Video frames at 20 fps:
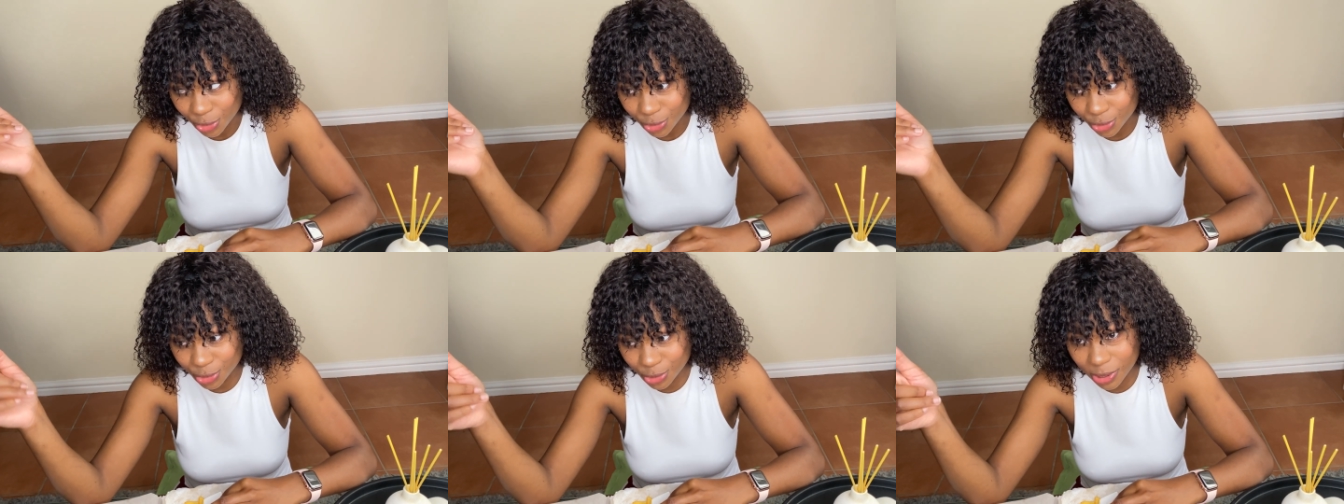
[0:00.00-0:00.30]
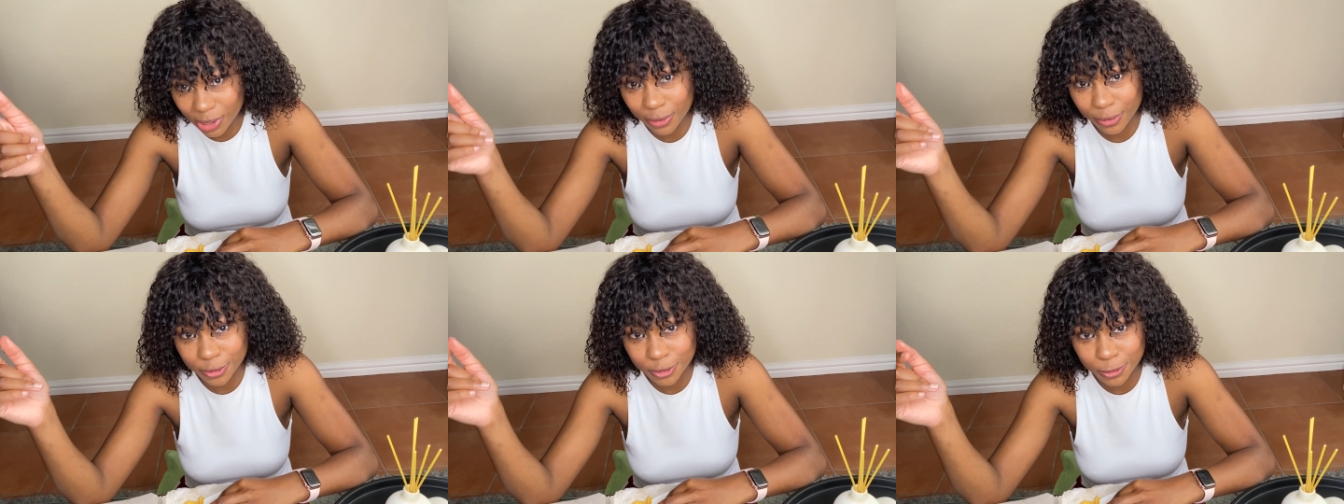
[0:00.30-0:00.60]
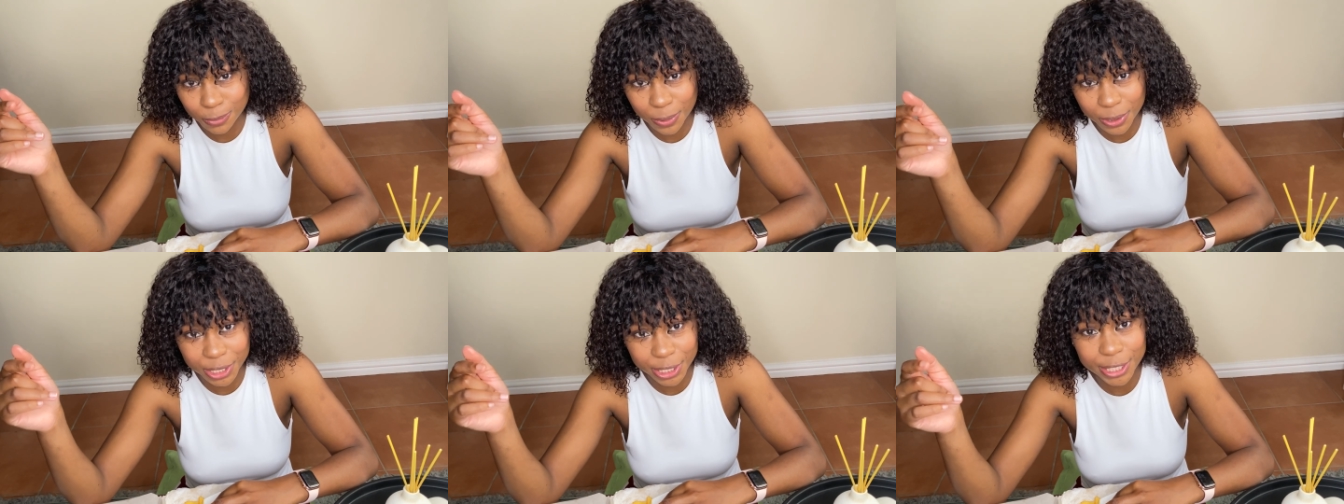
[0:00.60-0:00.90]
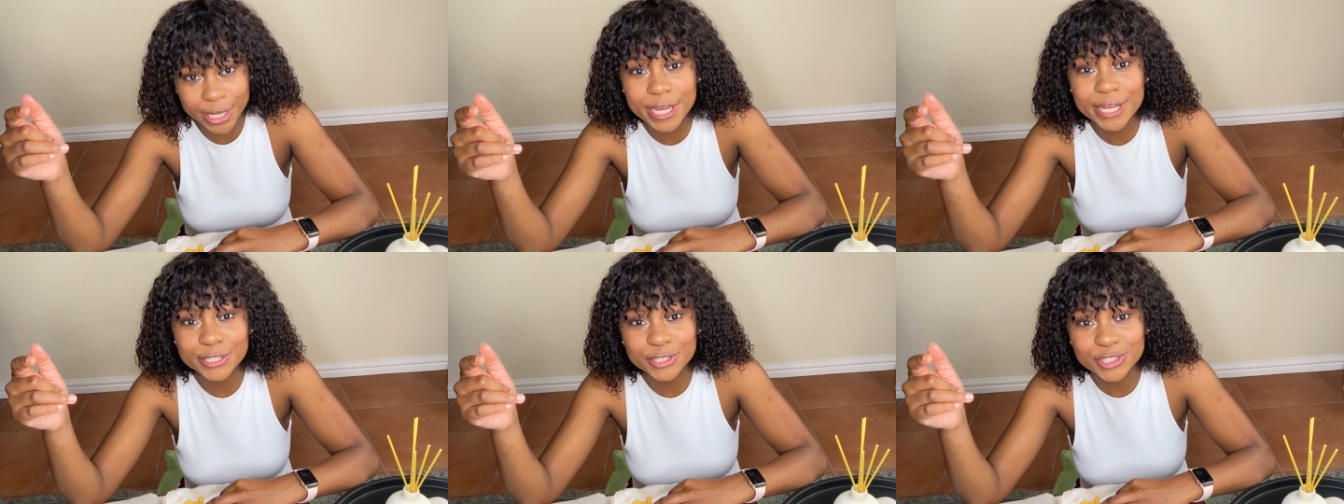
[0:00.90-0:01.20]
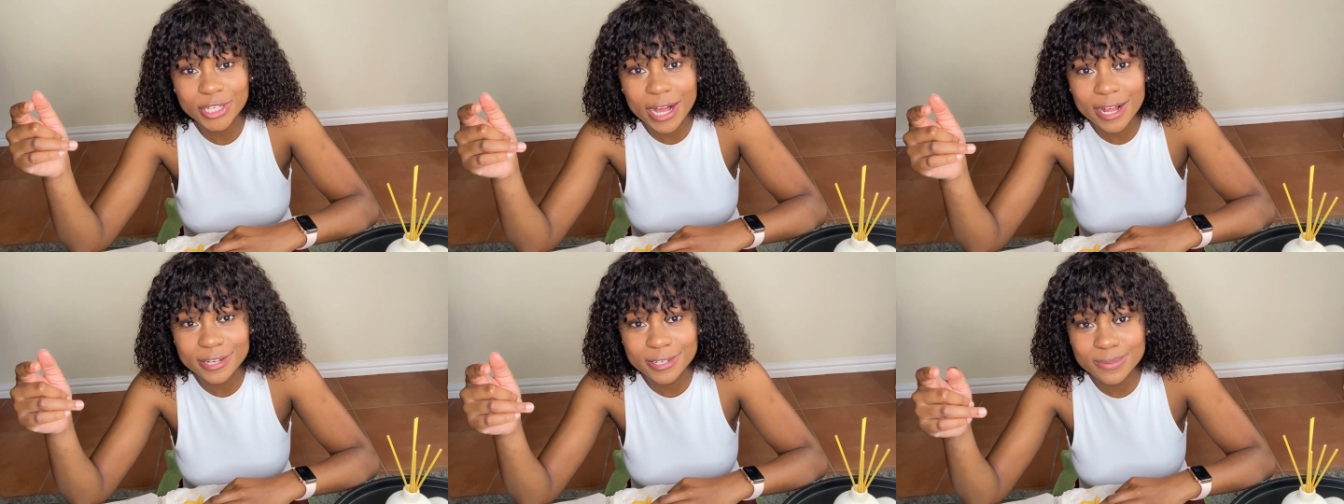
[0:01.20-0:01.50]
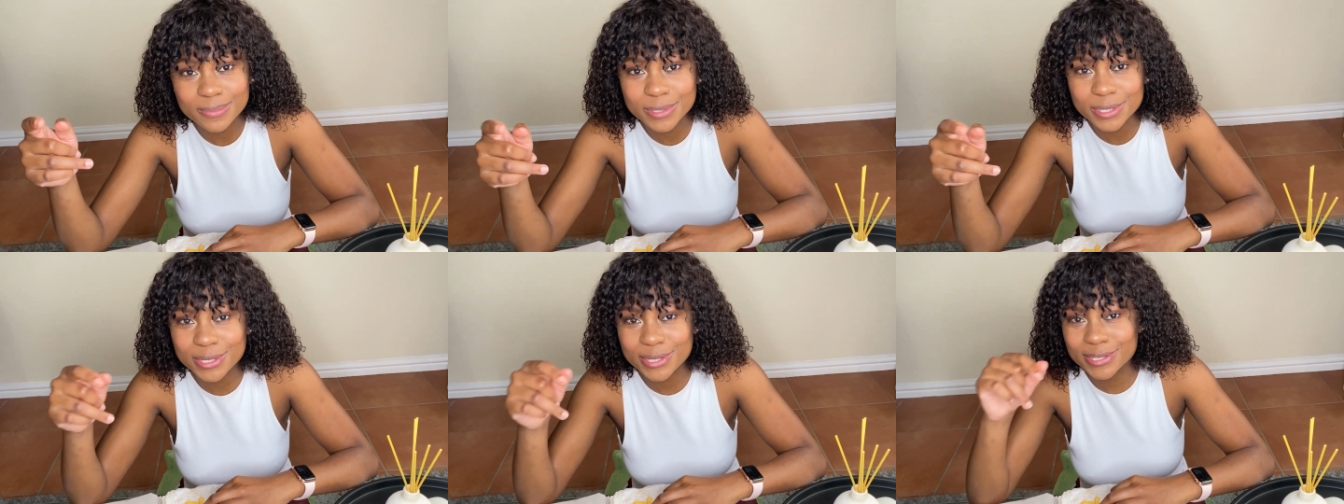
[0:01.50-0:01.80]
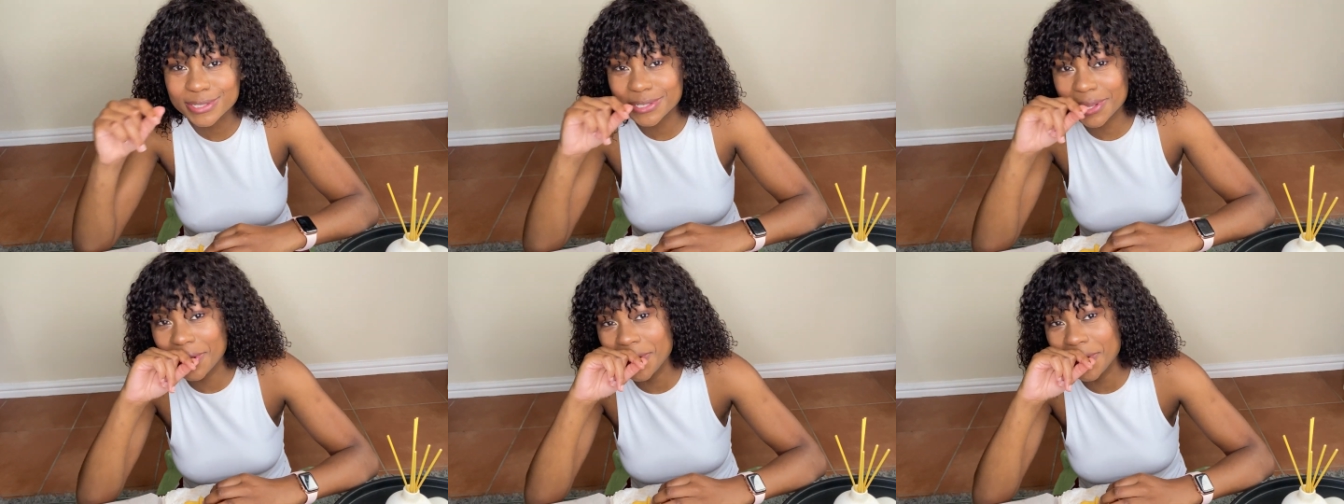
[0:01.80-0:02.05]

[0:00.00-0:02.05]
You are going to put it in, child, because